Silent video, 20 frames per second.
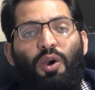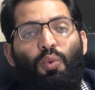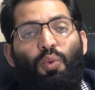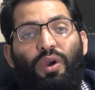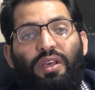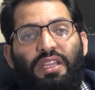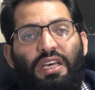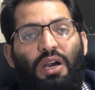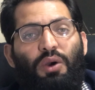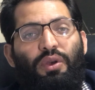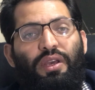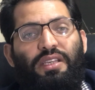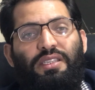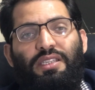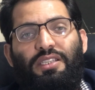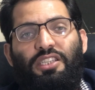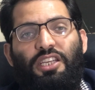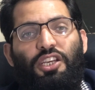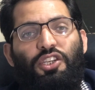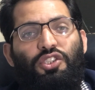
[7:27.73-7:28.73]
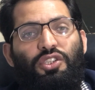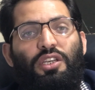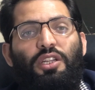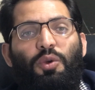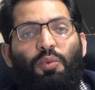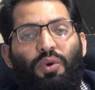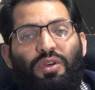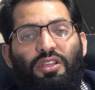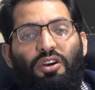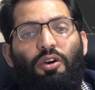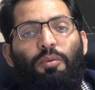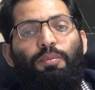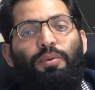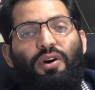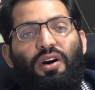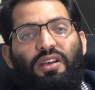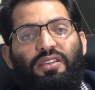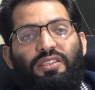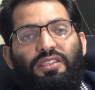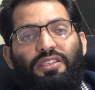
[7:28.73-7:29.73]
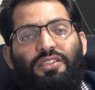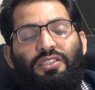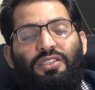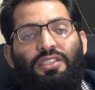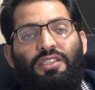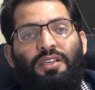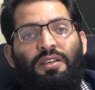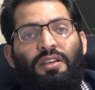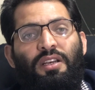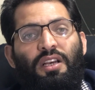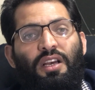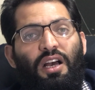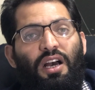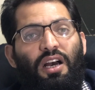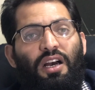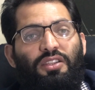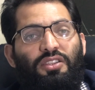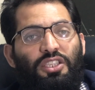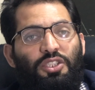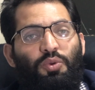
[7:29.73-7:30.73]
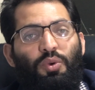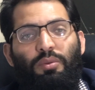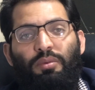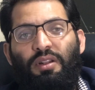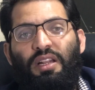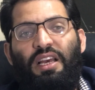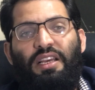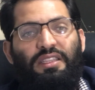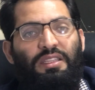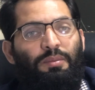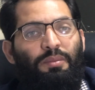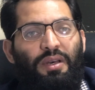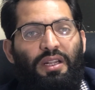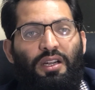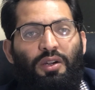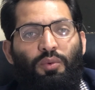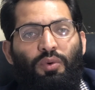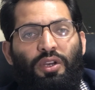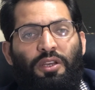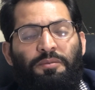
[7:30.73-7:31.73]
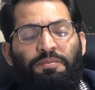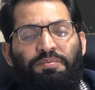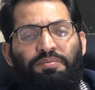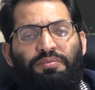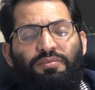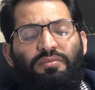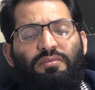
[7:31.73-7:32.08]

without hesitation, without pauses. This will be like the better way.